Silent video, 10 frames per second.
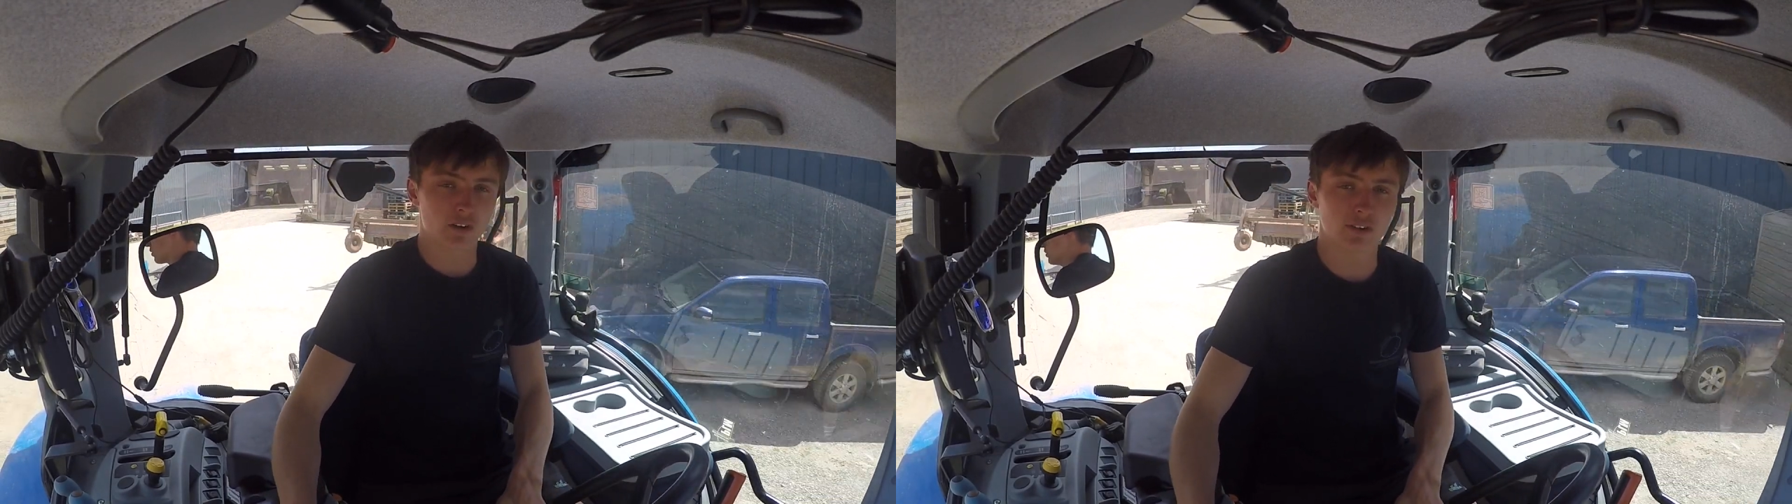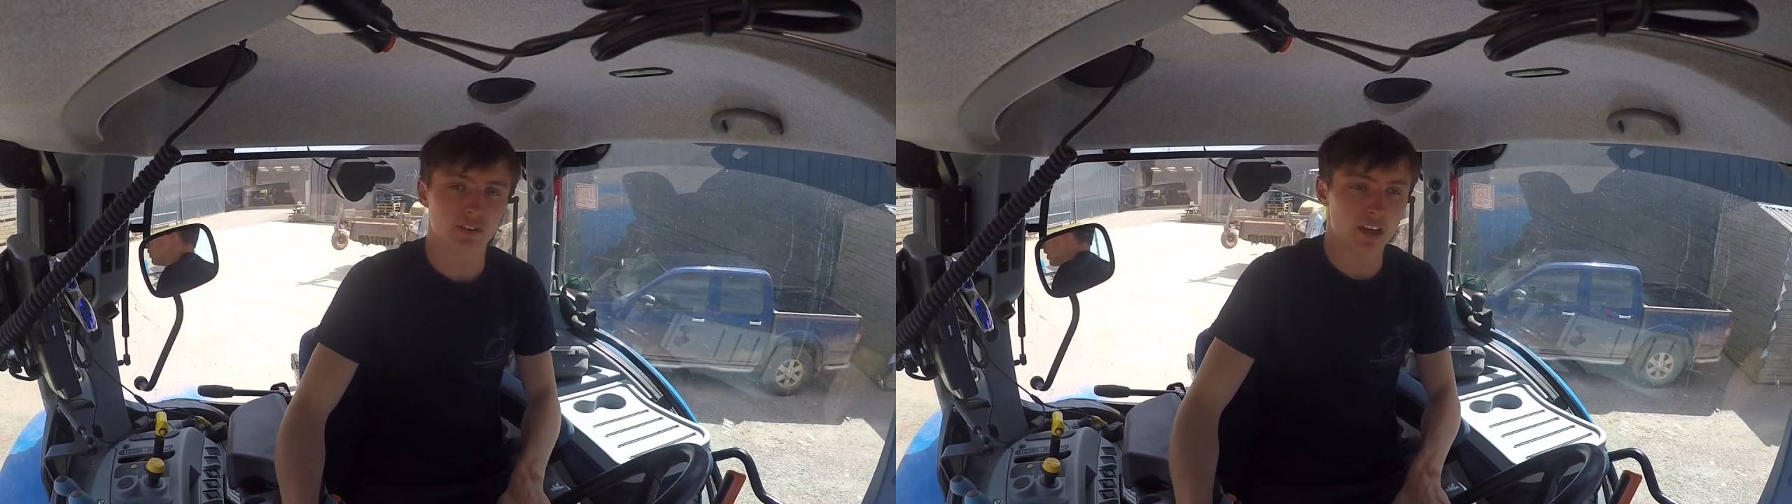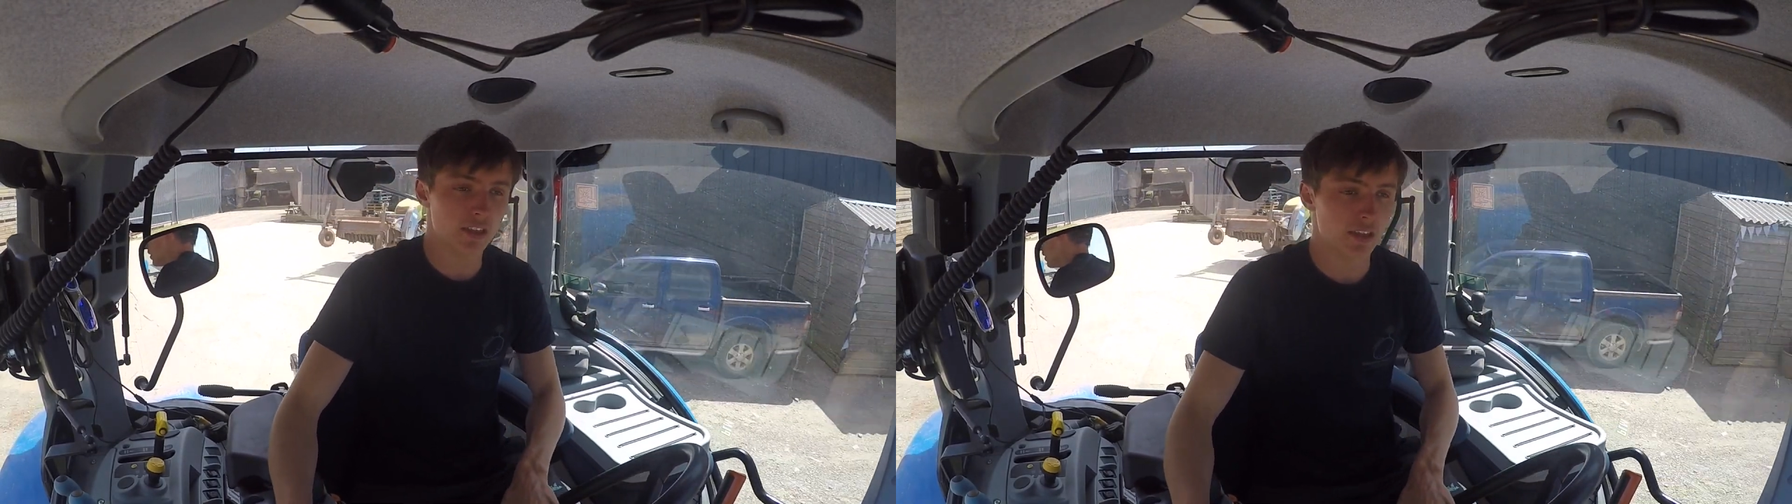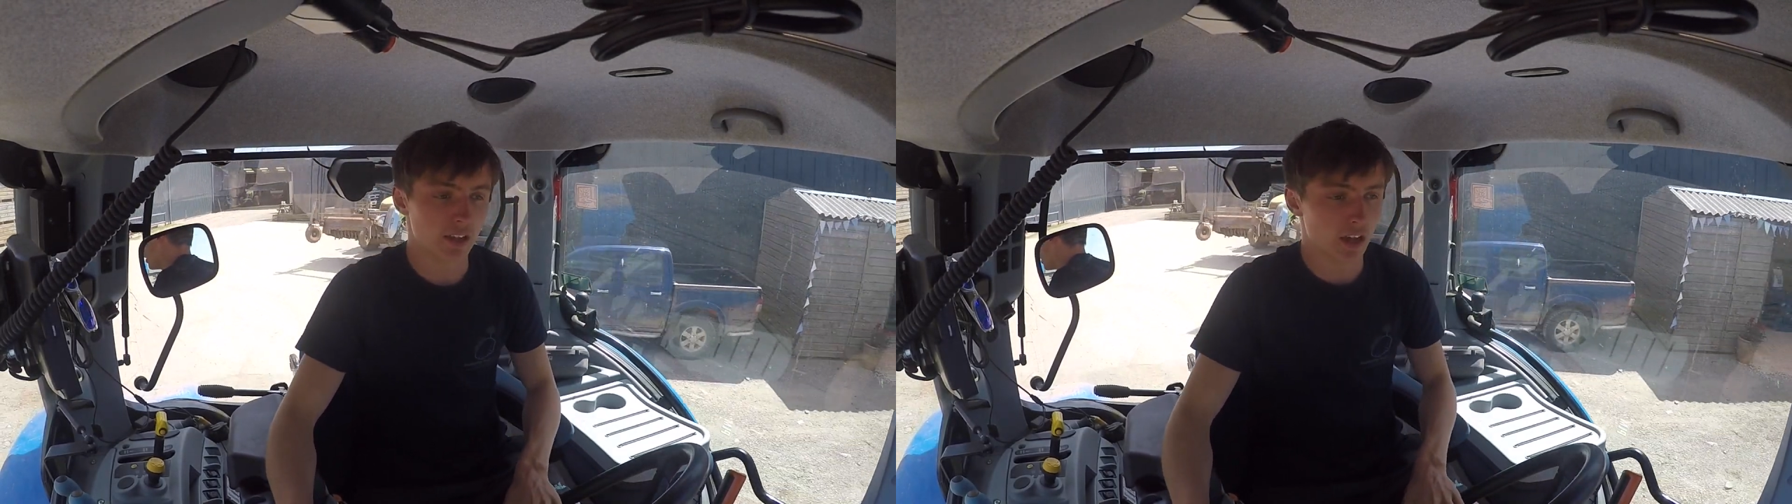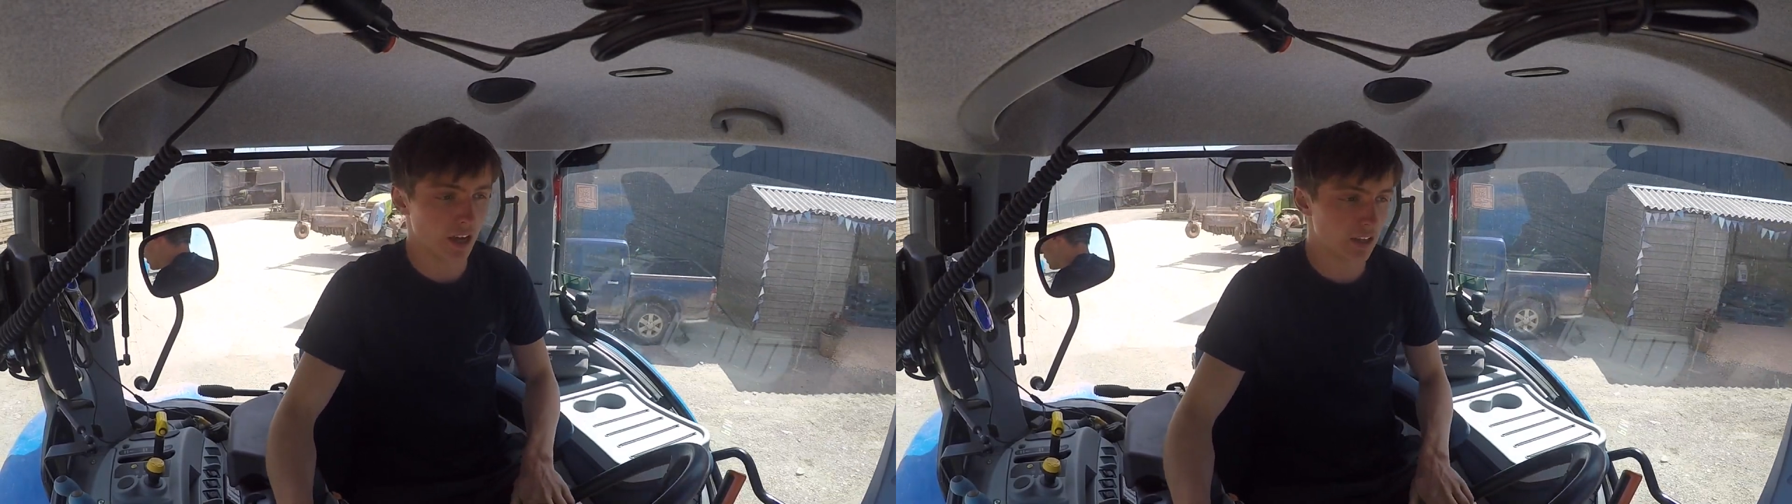content,
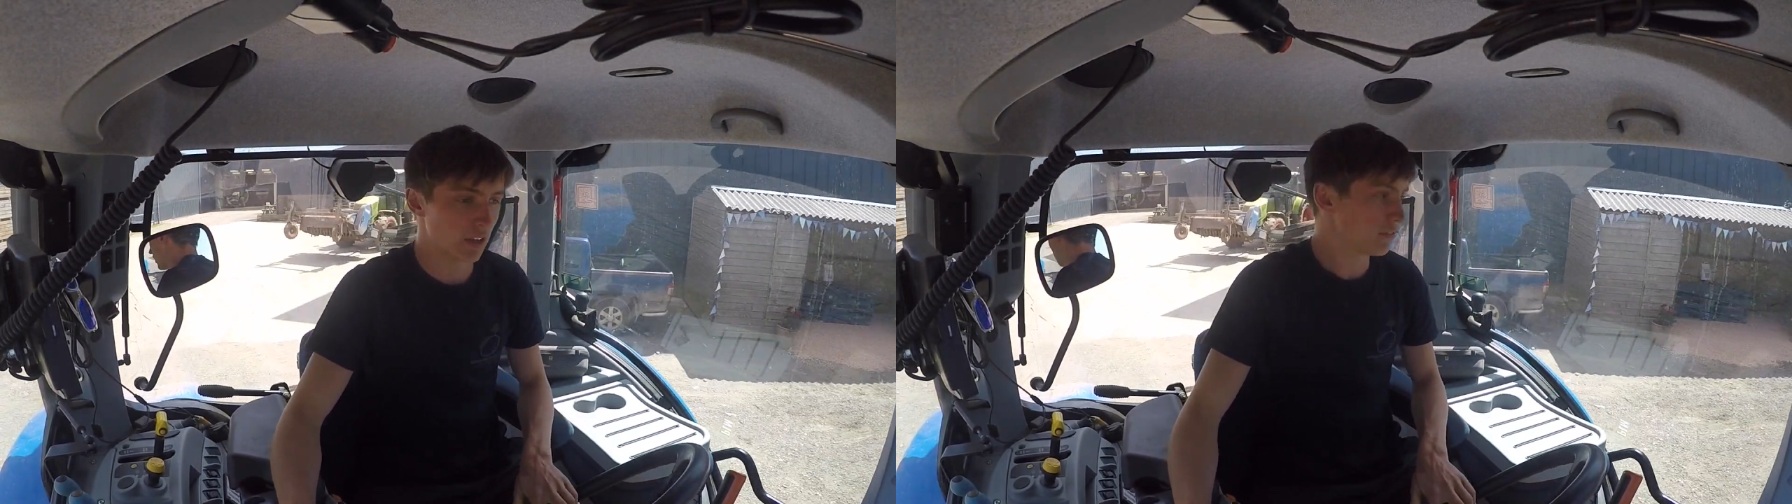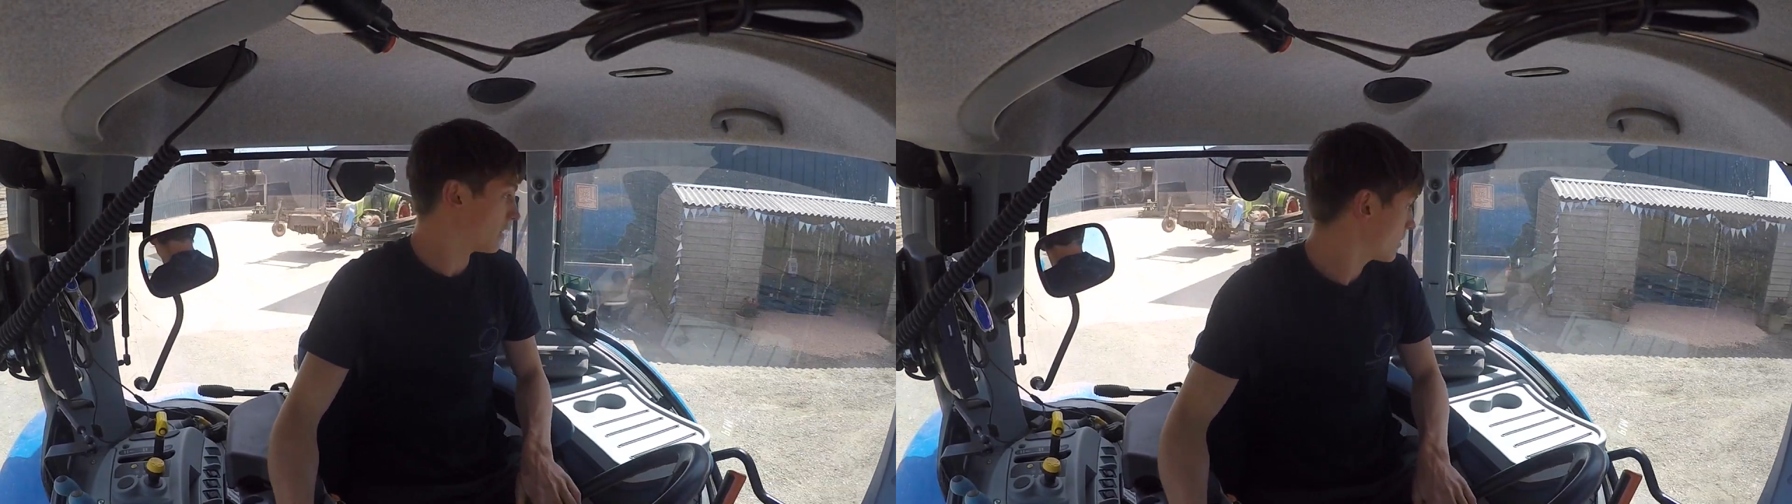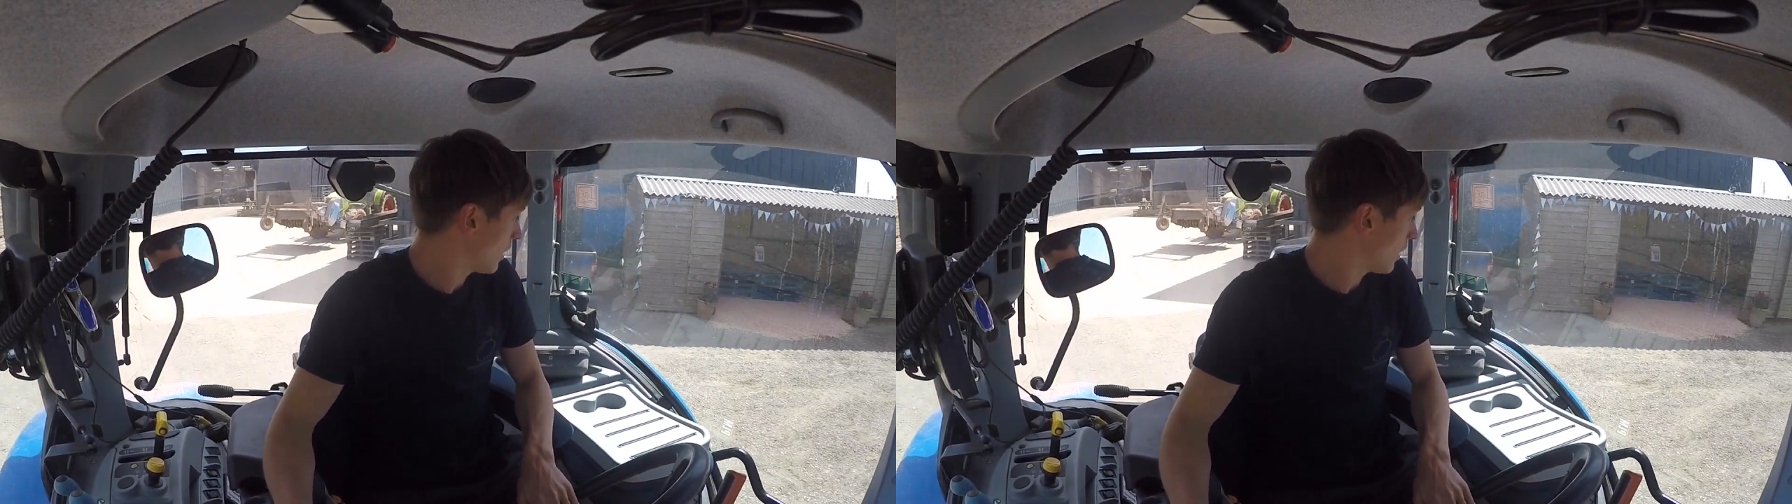then don't forget to